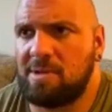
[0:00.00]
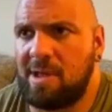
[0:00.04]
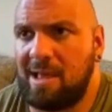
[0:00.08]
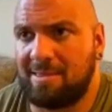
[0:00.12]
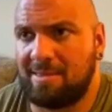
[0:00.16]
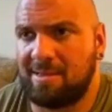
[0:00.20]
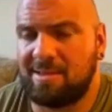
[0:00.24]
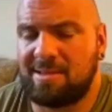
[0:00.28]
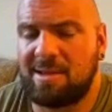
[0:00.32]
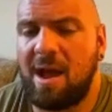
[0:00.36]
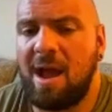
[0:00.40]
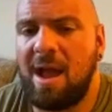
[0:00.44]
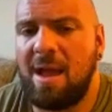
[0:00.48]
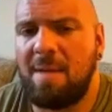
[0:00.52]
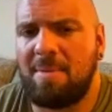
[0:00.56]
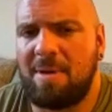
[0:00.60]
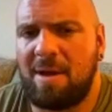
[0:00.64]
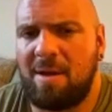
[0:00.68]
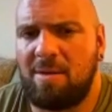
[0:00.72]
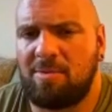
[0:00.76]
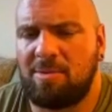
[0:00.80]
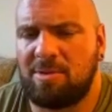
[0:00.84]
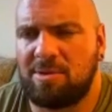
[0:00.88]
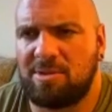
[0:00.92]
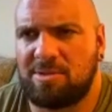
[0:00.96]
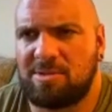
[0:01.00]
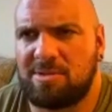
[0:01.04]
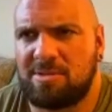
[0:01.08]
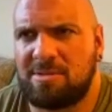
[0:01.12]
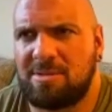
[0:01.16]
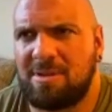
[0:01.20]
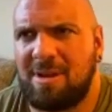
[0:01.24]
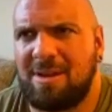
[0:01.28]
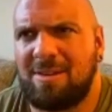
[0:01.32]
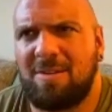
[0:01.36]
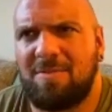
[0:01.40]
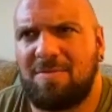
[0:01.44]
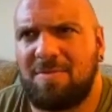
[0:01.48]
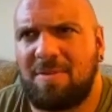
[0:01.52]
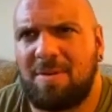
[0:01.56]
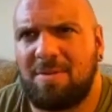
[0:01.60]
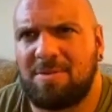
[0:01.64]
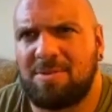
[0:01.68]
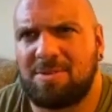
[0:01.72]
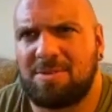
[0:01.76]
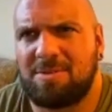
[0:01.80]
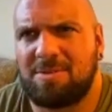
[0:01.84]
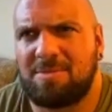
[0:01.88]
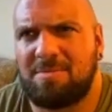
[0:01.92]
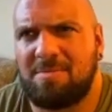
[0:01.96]
I don't know if I
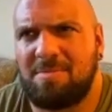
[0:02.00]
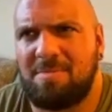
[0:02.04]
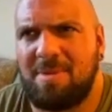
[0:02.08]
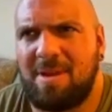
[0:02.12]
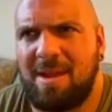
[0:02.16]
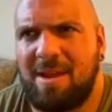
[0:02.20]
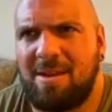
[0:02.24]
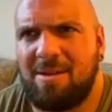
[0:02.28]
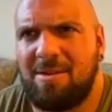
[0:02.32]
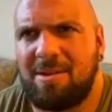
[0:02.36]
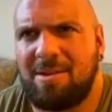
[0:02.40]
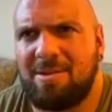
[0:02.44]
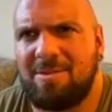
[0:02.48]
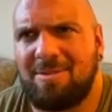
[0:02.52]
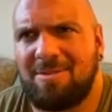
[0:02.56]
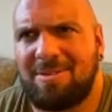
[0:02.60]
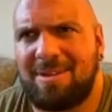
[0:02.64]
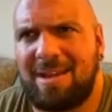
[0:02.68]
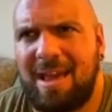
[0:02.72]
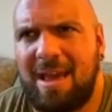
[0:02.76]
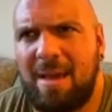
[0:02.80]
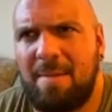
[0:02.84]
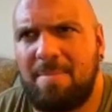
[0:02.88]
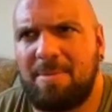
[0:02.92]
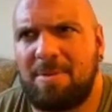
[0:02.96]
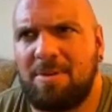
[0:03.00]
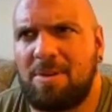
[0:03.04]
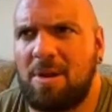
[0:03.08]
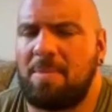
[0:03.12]
was married when it happened.